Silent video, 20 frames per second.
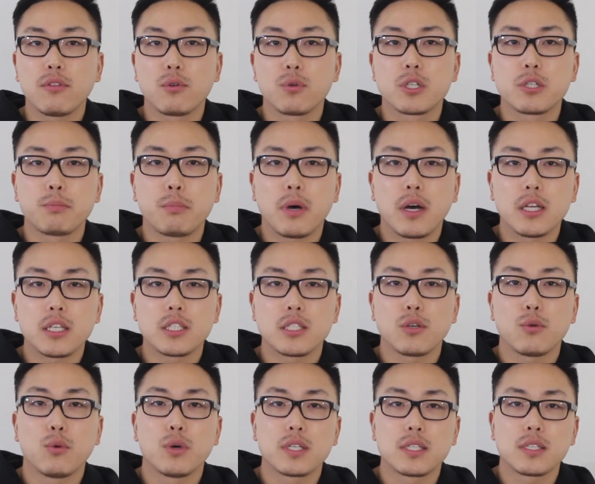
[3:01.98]
of the
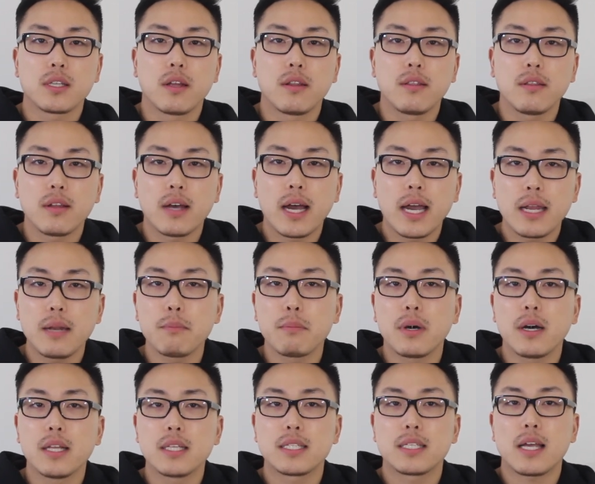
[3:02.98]
response was done nine
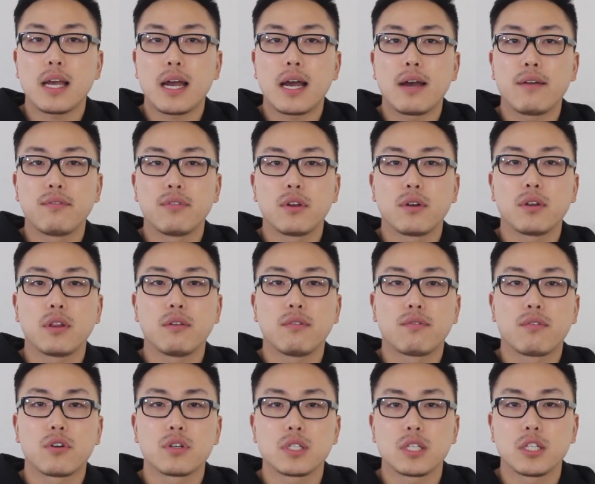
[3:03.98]
months after the
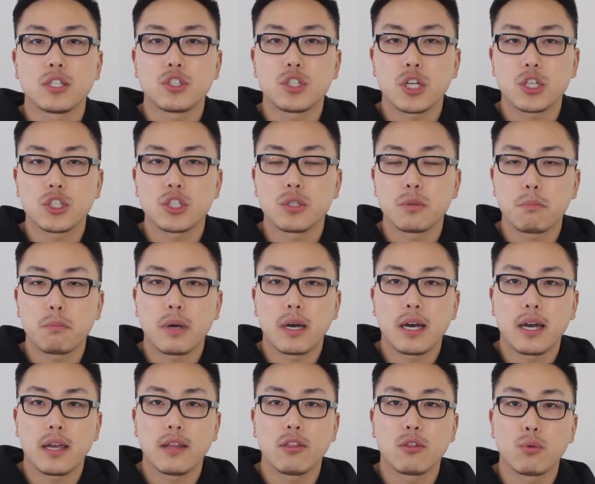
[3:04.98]
first injection
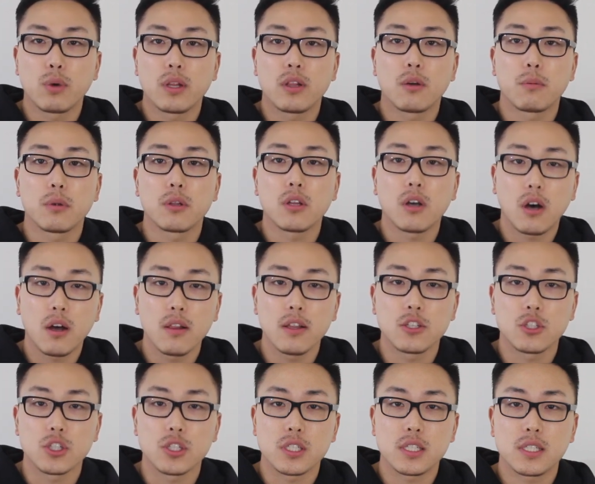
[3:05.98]
by three
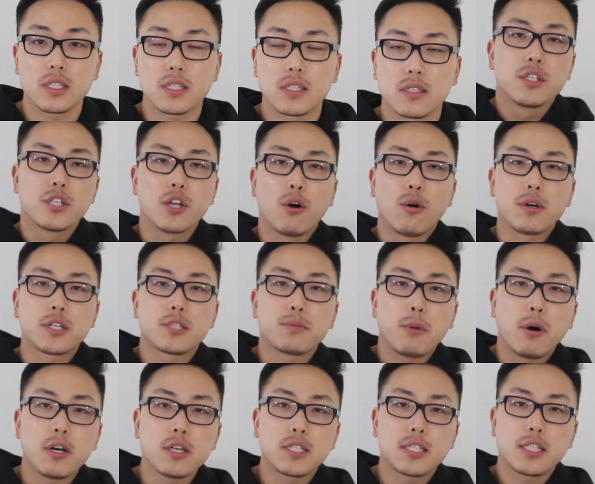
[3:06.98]
dermatologists. So a
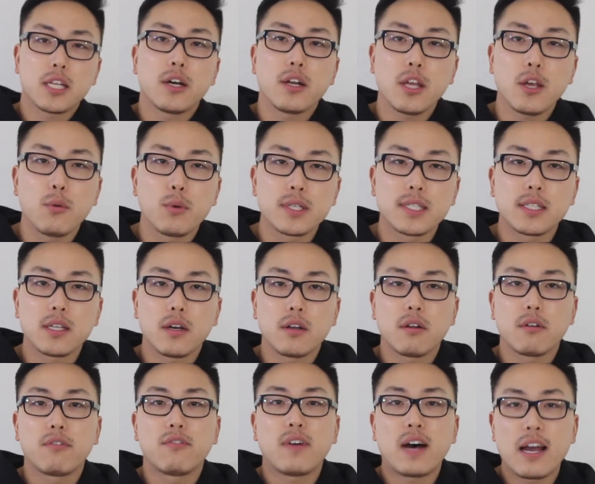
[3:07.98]
small study was done
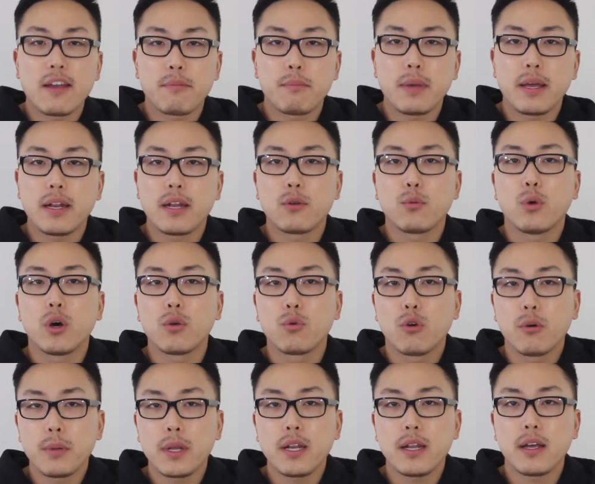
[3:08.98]
on five men and one
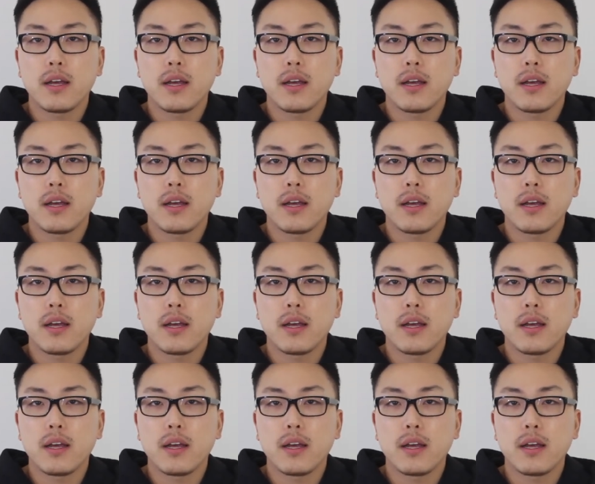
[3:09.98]
woman.